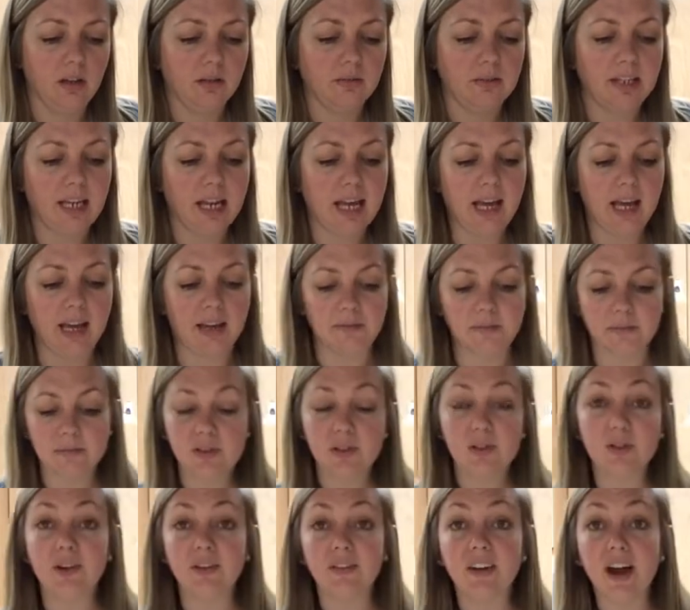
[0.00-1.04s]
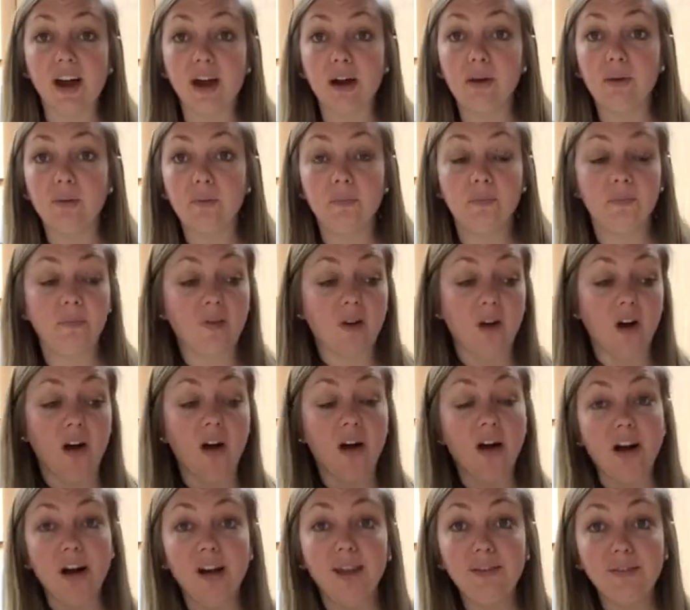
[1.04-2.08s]
Okay, so now
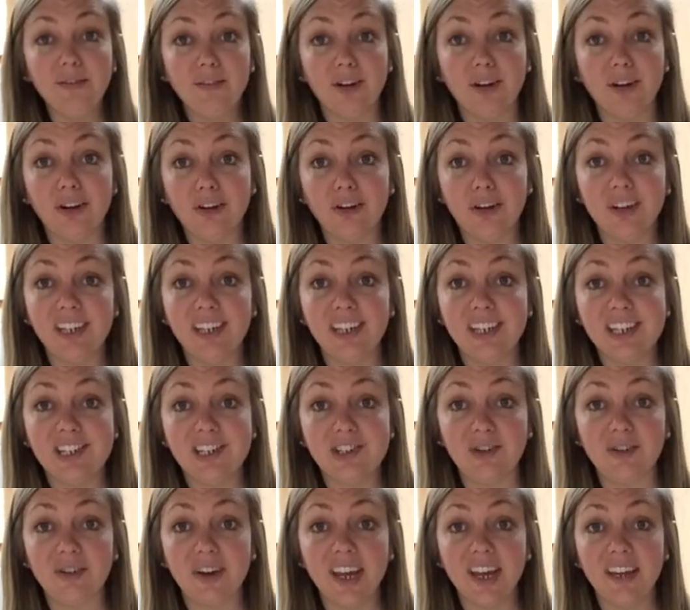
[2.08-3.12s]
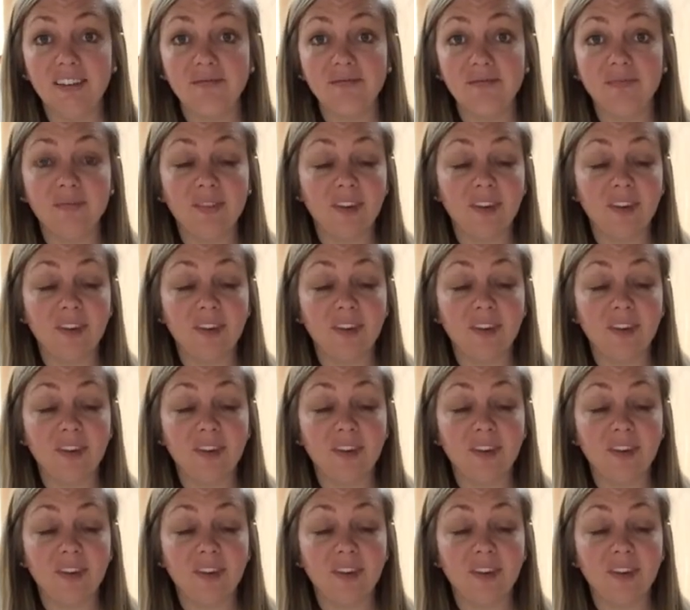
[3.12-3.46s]
all of our ingredients are in.